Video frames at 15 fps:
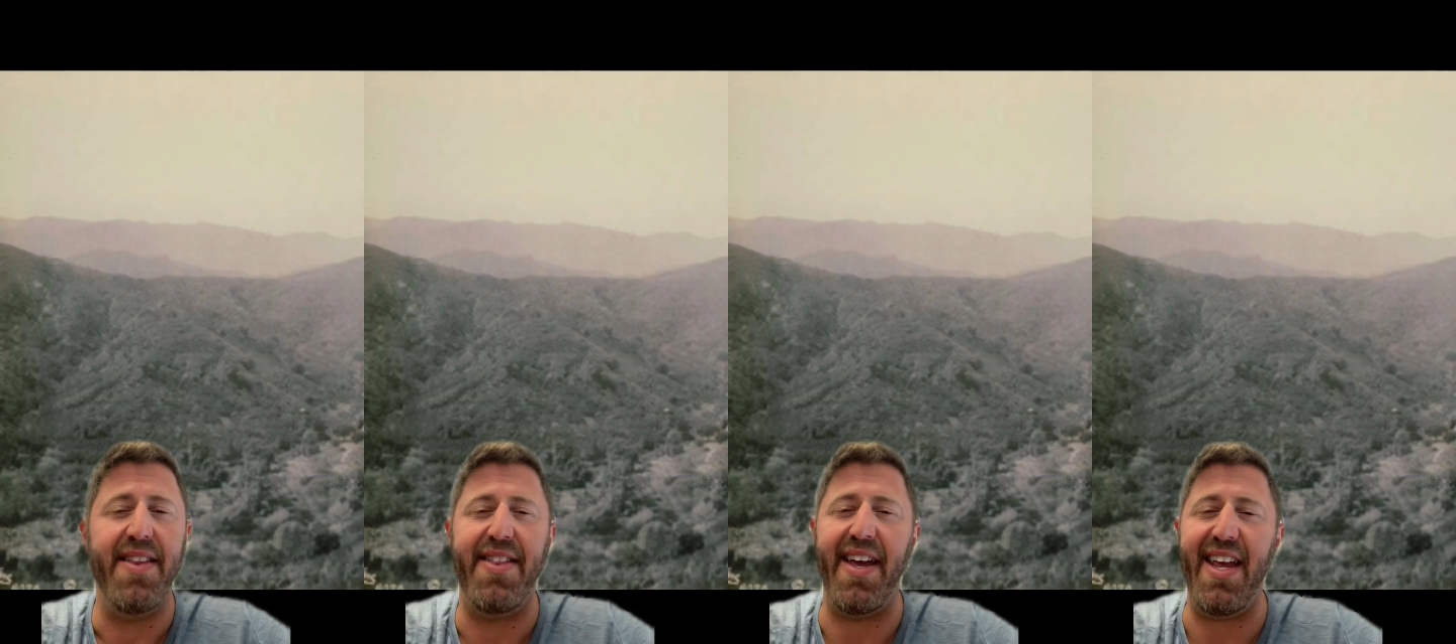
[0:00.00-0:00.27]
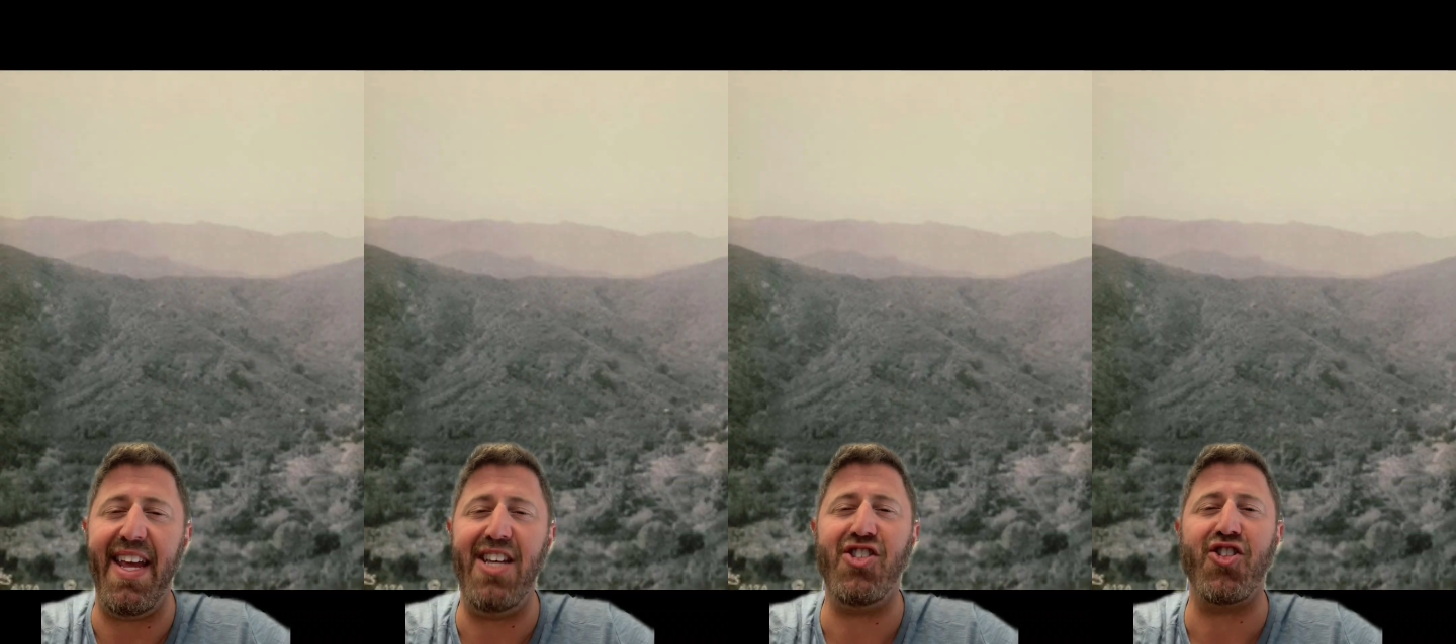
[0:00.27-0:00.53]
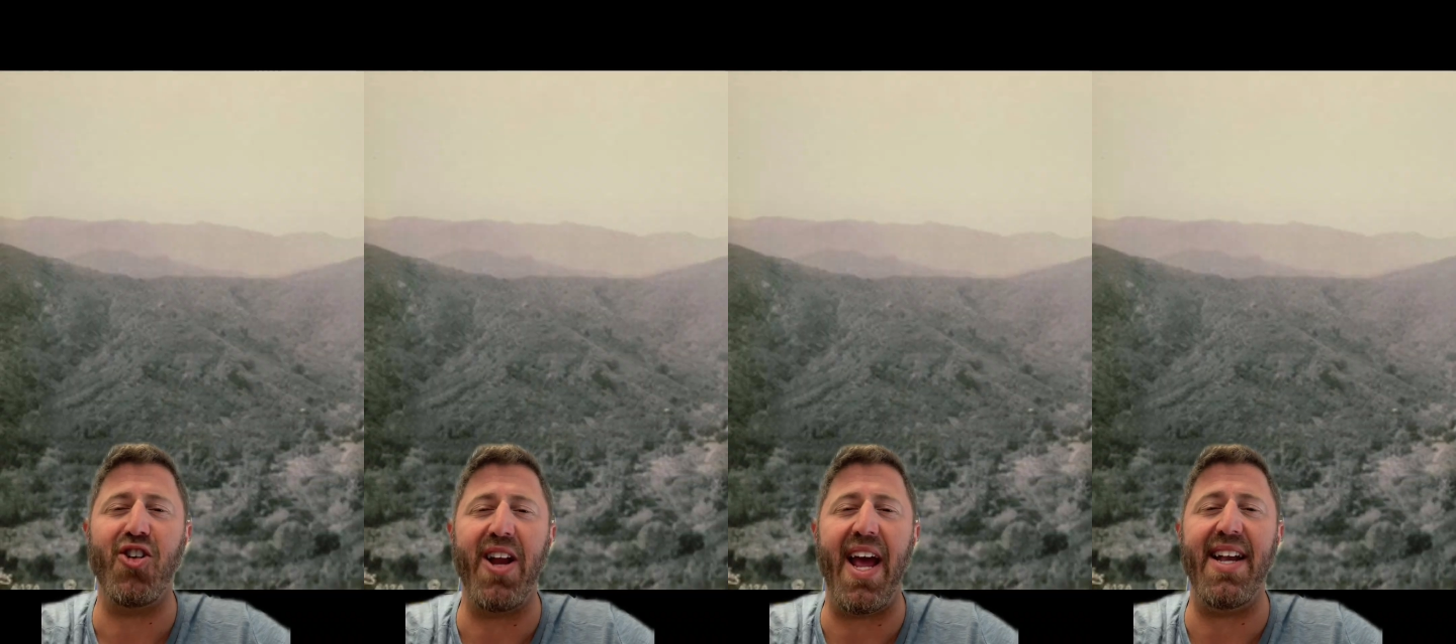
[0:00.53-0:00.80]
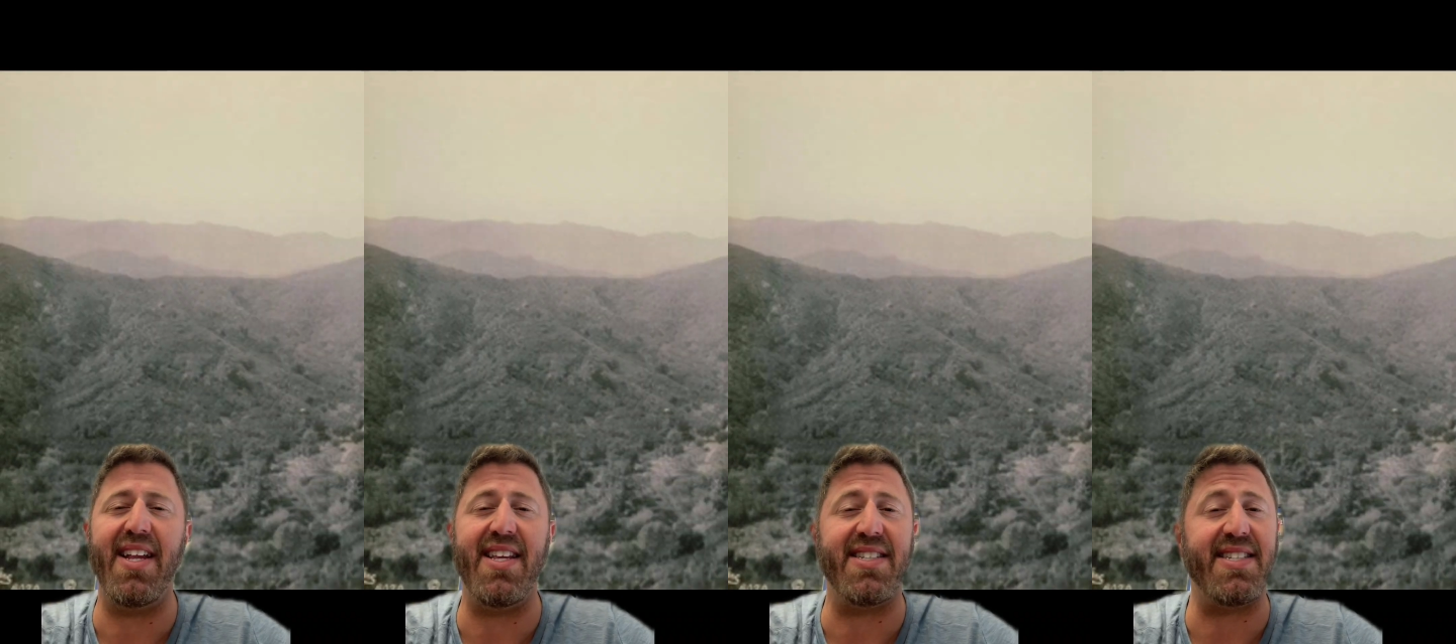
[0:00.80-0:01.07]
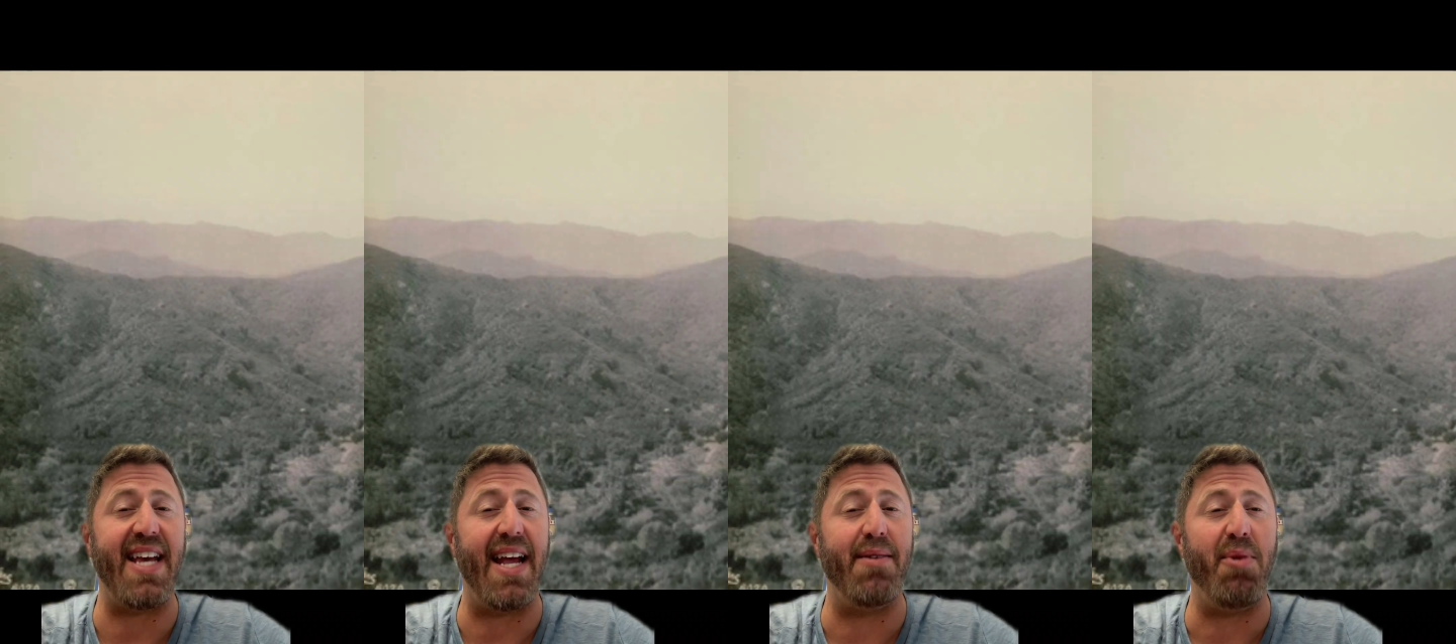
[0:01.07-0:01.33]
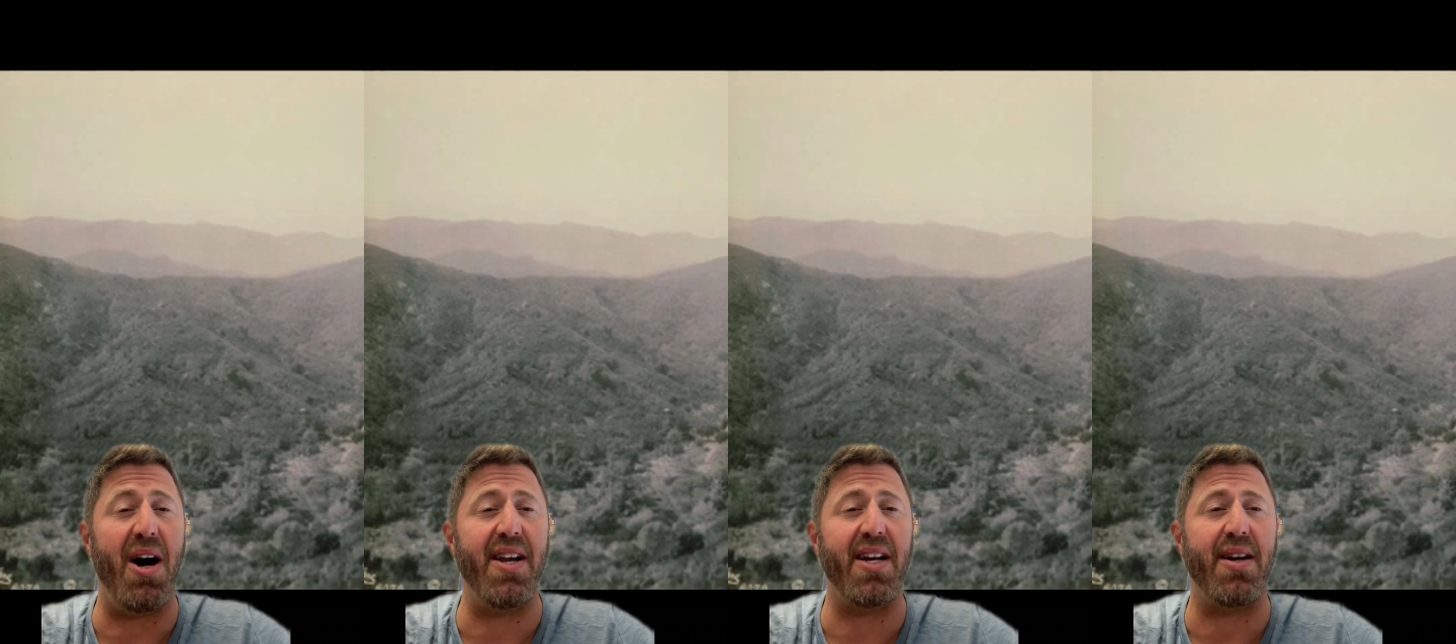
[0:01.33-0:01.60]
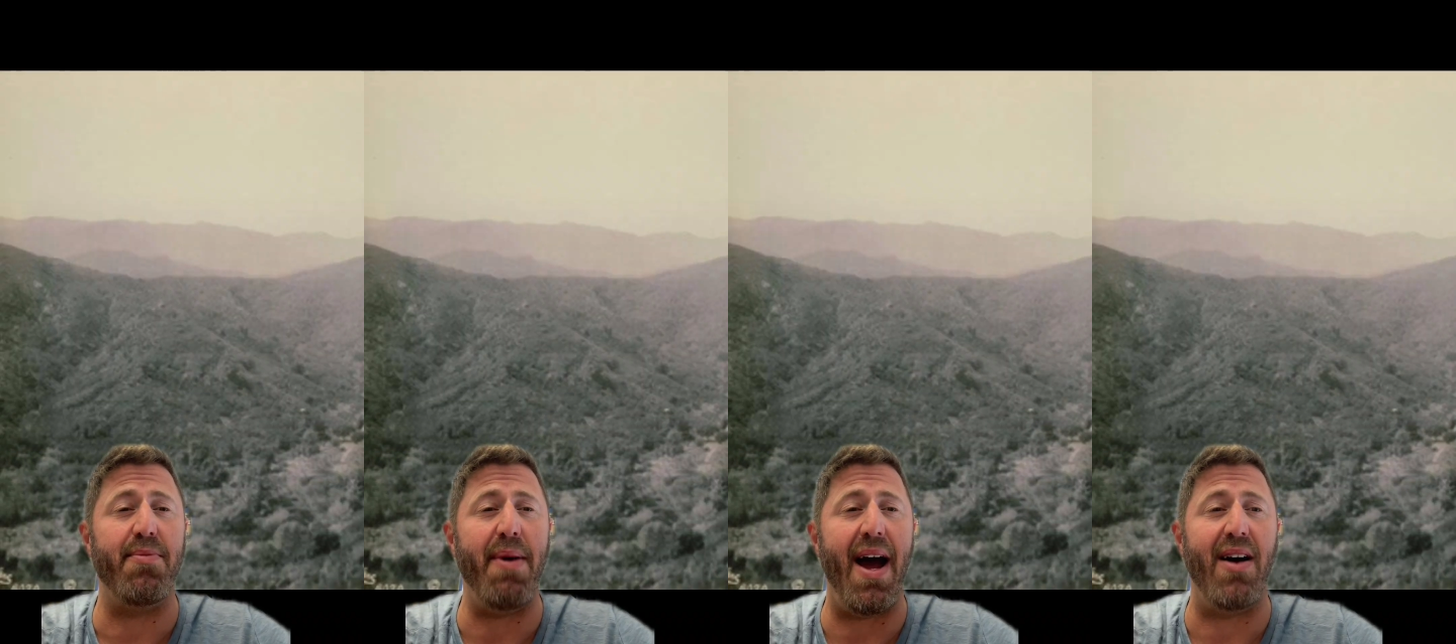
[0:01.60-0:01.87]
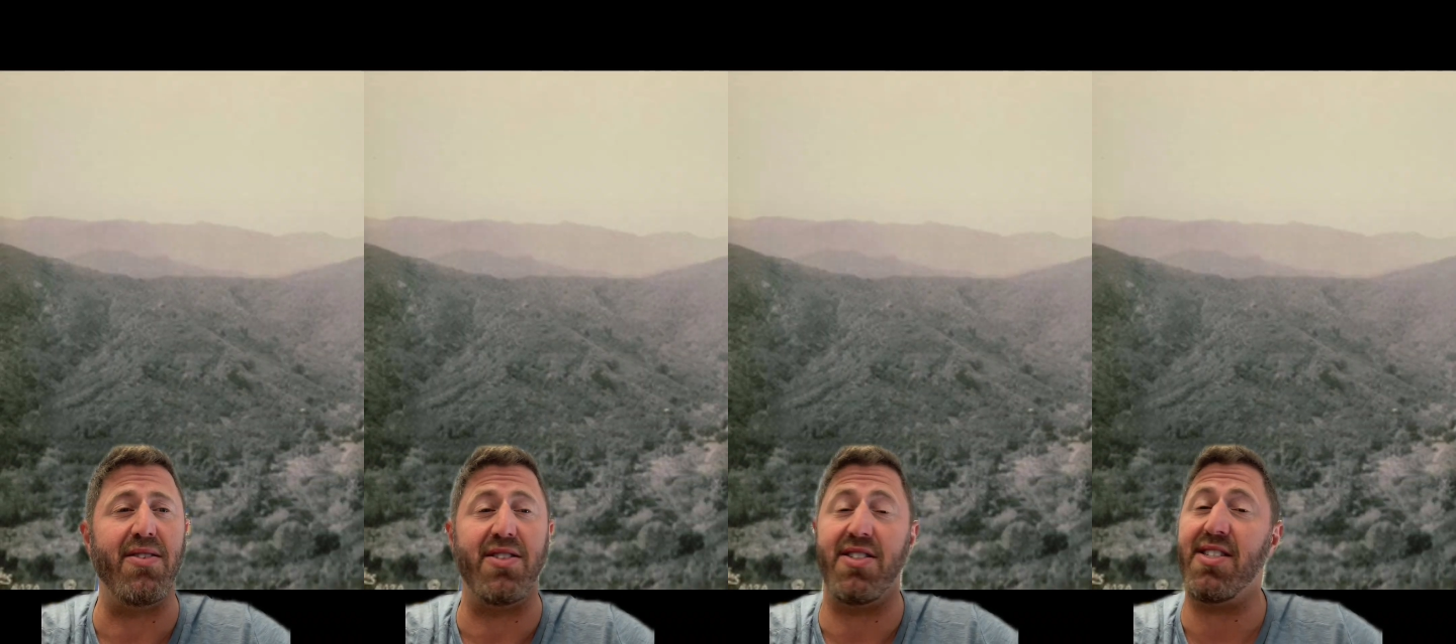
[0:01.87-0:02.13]
the eastern end of the Santa Monica
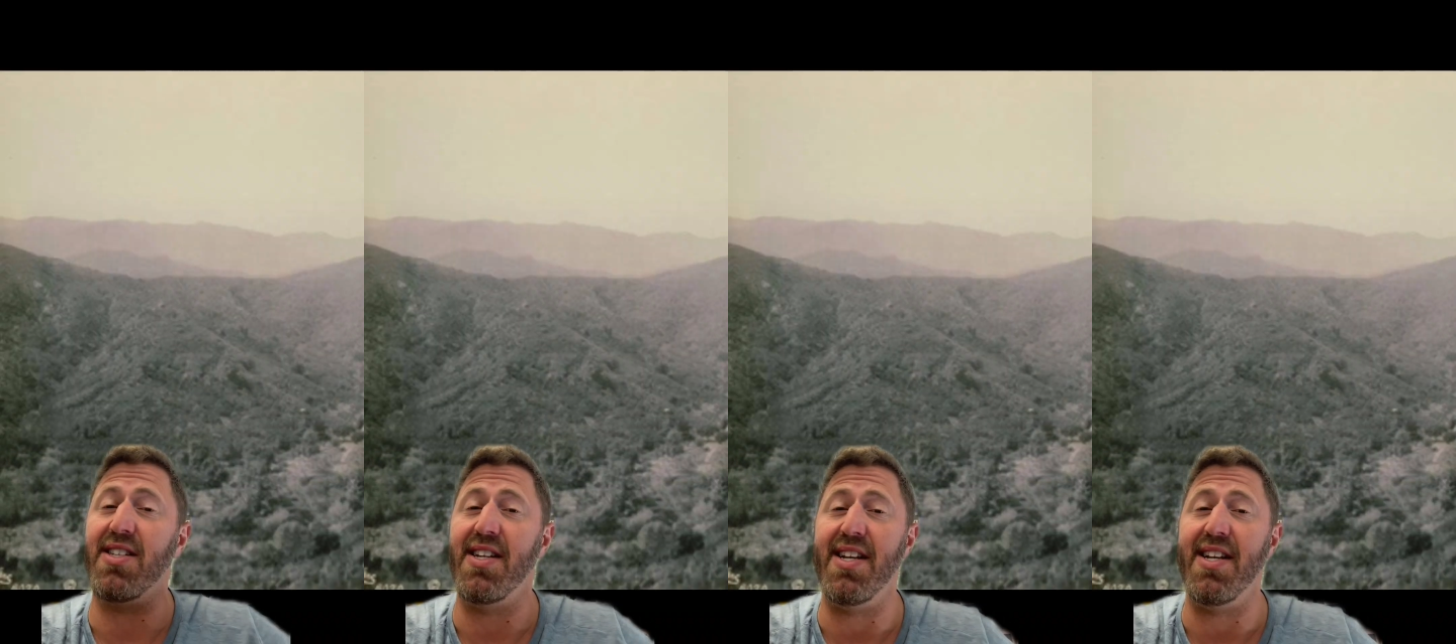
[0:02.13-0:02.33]
Mountains,